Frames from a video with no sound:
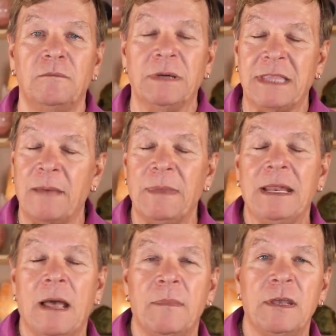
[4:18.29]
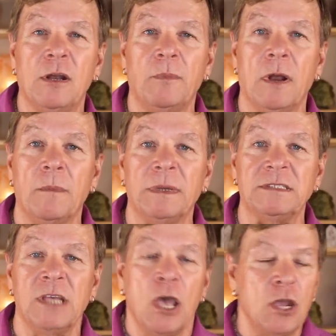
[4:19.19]
but that may not be your
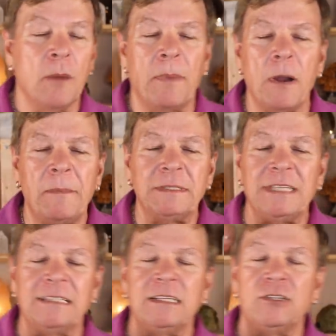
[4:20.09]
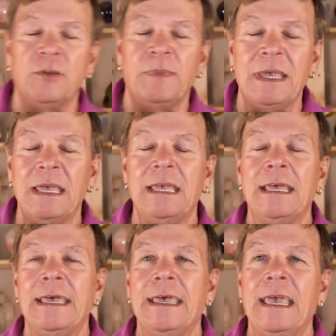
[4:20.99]
purpose. Your purpose isn't to be
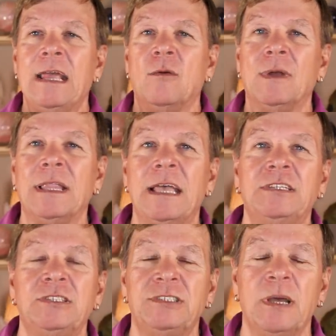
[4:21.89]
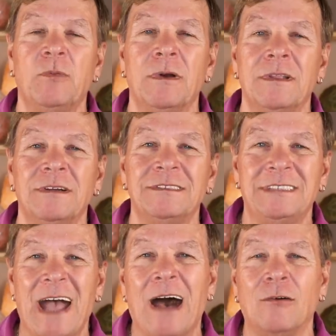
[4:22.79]
in a relationship where there's
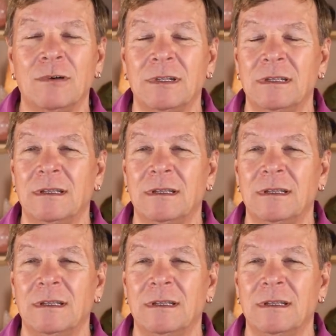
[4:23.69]
doubt